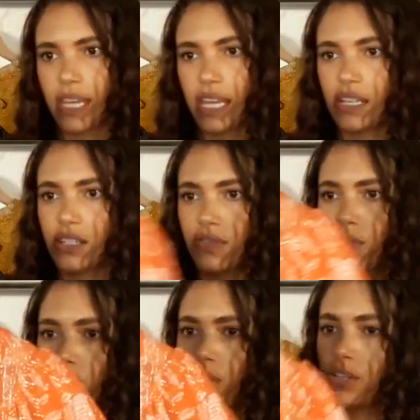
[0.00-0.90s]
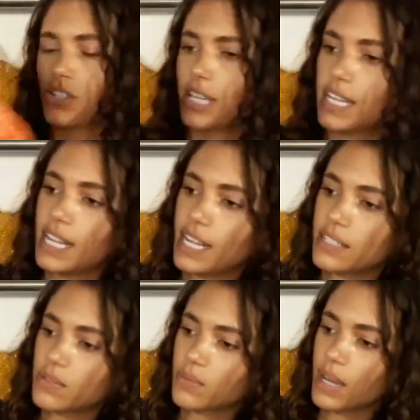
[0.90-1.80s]
a hint of orange in it
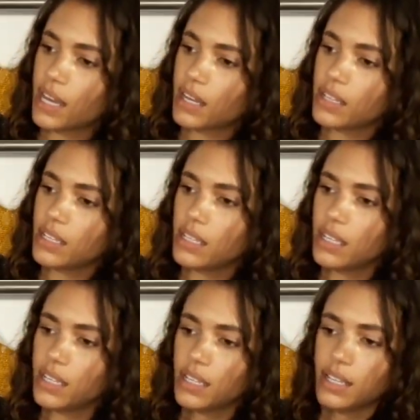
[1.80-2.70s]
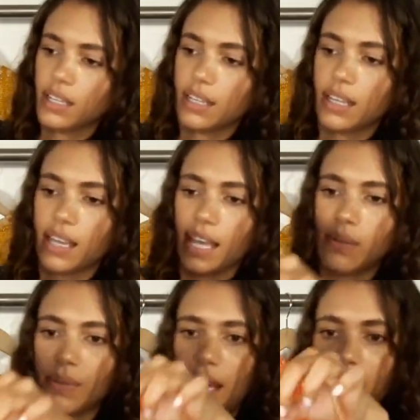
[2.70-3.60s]
as well.
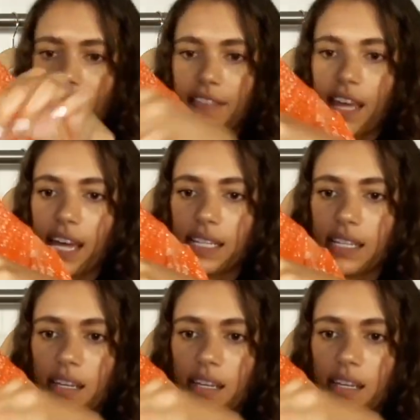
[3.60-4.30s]
And we have that